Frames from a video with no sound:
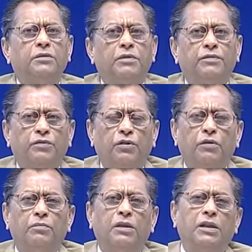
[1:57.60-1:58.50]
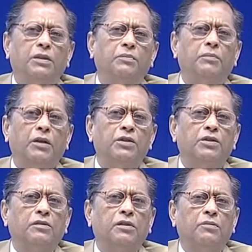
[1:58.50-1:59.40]
before, but let me
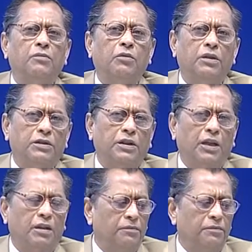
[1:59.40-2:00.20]
mention them once again.